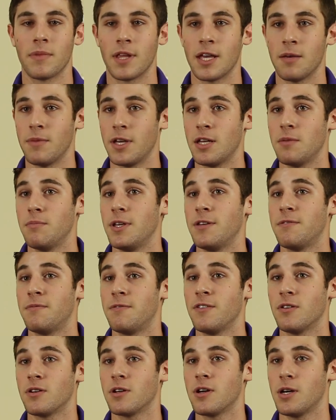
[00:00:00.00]
It made me
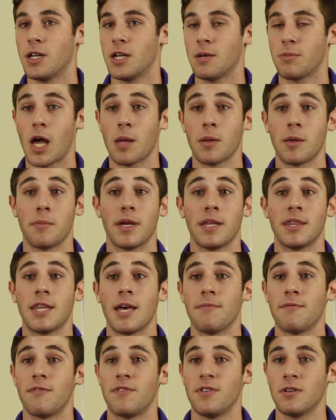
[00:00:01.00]
feel good. It probably made
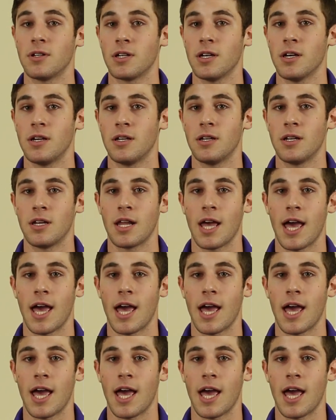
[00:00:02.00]
them feel good.